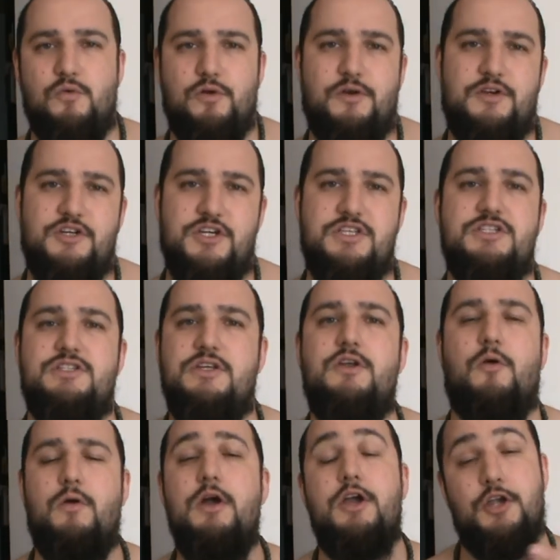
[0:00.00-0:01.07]
or you just,
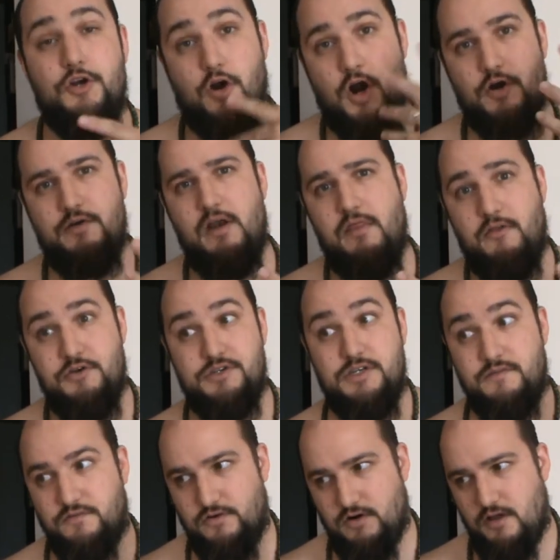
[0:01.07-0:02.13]
you're hungry and thirsty
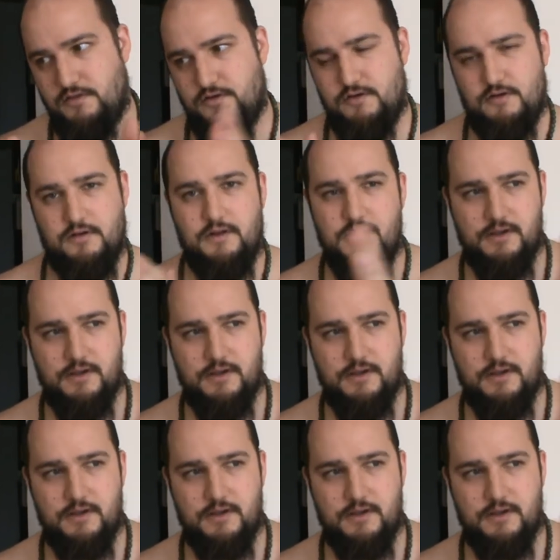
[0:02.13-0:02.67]
for other